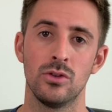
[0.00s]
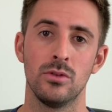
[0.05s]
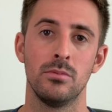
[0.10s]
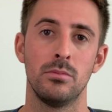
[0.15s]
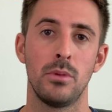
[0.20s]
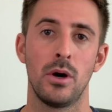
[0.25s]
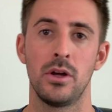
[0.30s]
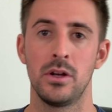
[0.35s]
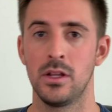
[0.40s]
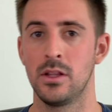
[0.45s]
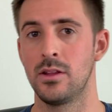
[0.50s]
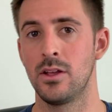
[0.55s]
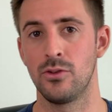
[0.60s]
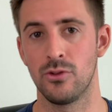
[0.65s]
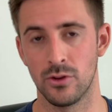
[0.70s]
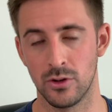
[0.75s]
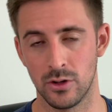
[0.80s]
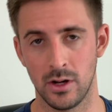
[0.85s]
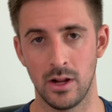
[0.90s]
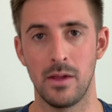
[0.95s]
money that
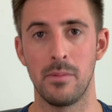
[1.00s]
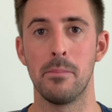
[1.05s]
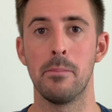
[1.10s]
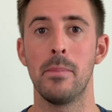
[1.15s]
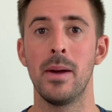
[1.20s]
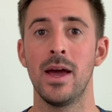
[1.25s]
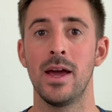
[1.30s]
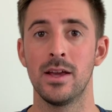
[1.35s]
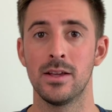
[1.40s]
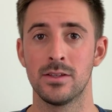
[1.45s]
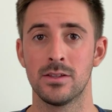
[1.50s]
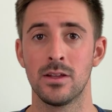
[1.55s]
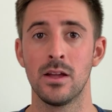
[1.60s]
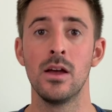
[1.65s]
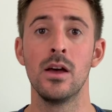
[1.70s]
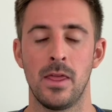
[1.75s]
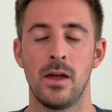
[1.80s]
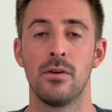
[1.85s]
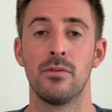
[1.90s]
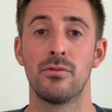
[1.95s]
you're going to invest,
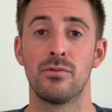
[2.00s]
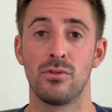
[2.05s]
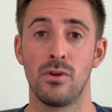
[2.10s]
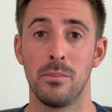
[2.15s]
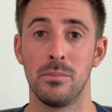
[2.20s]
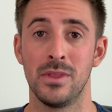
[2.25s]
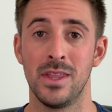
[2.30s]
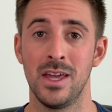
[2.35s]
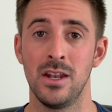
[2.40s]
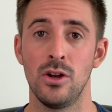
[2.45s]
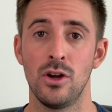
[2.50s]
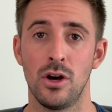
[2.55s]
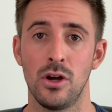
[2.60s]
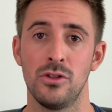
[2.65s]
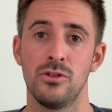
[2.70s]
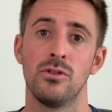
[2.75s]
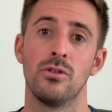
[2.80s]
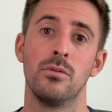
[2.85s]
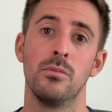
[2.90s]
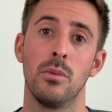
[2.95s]
from then on
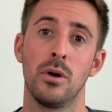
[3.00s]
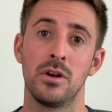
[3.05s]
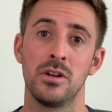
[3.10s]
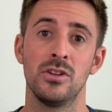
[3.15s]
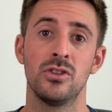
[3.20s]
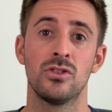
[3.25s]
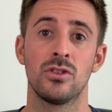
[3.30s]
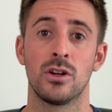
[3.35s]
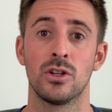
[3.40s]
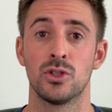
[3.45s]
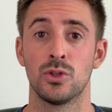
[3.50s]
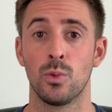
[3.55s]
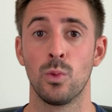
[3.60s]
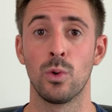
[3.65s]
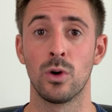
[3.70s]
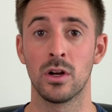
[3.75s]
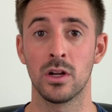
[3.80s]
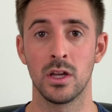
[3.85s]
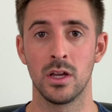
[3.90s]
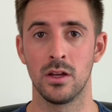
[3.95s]
your money starts
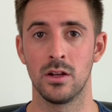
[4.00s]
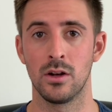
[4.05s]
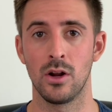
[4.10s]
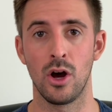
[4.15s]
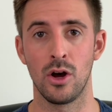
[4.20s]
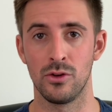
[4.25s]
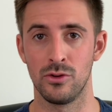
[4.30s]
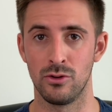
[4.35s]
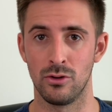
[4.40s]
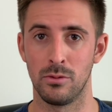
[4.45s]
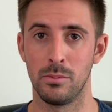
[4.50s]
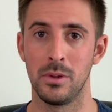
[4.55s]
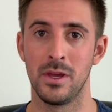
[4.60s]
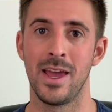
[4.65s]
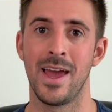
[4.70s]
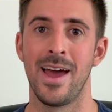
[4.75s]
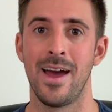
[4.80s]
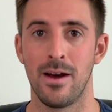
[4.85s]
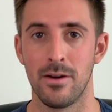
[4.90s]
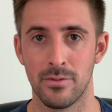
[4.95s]
working on your
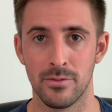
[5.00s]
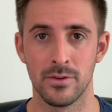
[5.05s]
behalf.